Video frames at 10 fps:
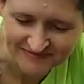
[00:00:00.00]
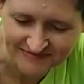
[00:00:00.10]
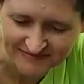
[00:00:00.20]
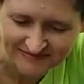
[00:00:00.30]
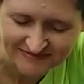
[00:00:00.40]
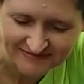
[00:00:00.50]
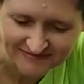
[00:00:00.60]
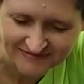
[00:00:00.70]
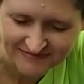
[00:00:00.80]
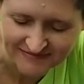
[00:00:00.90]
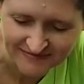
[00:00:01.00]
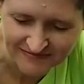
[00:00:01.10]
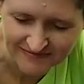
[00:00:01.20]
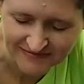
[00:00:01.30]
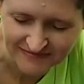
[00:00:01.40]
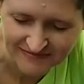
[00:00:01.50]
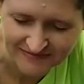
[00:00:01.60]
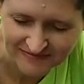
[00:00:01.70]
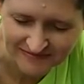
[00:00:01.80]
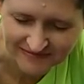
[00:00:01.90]

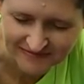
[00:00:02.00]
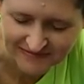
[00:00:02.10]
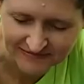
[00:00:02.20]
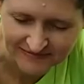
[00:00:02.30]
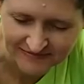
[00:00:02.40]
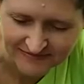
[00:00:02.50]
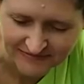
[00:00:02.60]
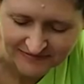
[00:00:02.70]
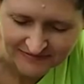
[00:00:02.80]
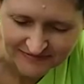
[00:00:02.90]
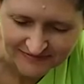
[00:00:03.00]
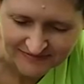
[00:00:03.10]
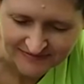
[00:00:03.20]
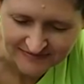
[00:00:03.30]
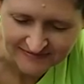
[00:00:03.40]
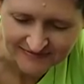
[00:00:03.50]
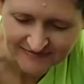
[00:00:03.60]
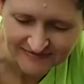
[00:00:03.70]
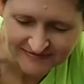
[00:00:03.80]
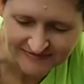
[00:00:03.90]

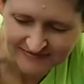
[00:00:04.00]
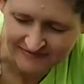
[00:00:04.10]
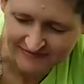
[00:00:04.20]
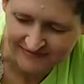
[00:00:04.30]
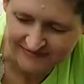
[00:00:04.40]
No words are spoken by the person on screen.